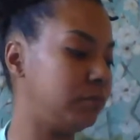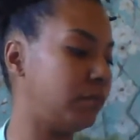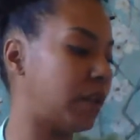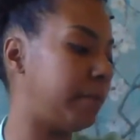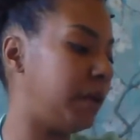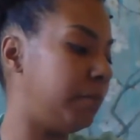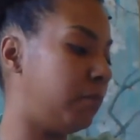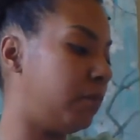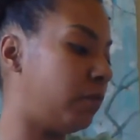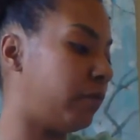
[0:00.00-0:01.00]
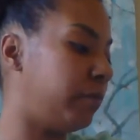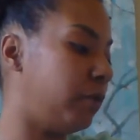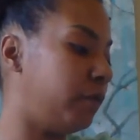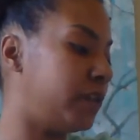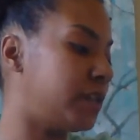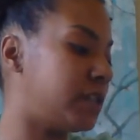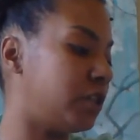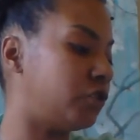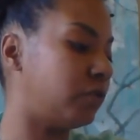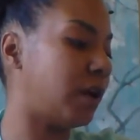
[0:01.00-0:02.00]
let me remove this
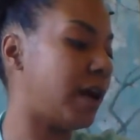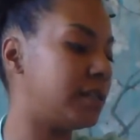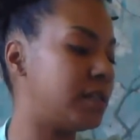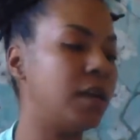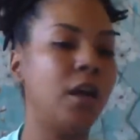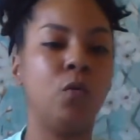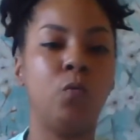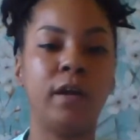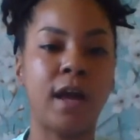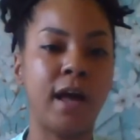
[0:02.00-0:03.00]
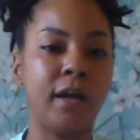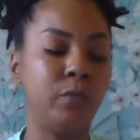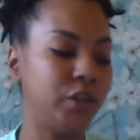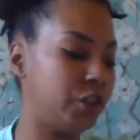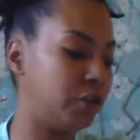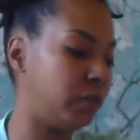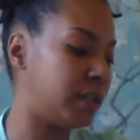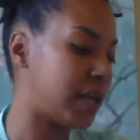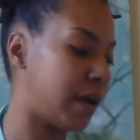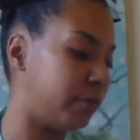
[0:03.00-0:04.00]
sigil, guys. What I would do
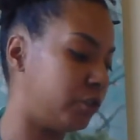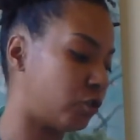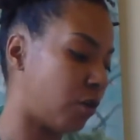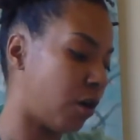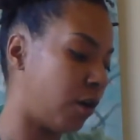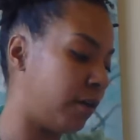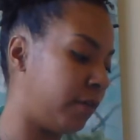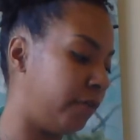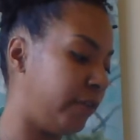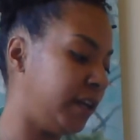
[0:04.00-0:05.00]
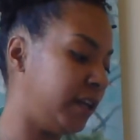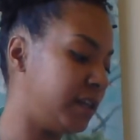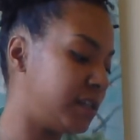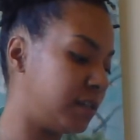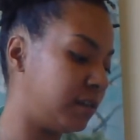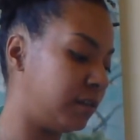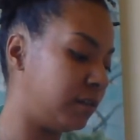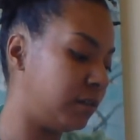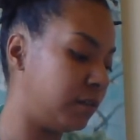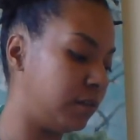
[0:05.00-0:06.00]
is I would draw Venus,
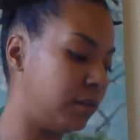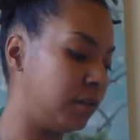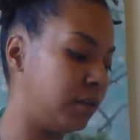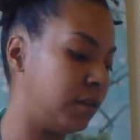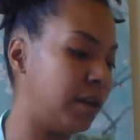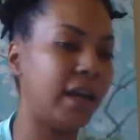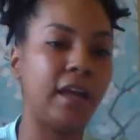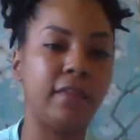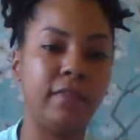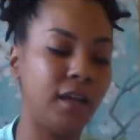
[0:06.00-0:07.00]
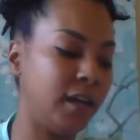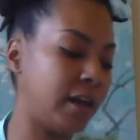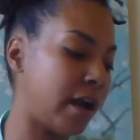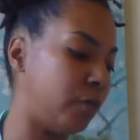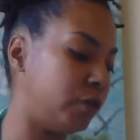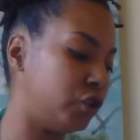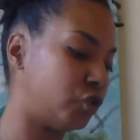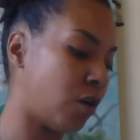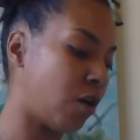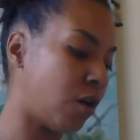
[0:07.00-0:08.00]
and then I would
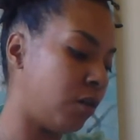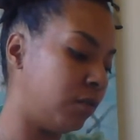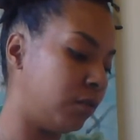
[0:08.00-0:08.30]
draw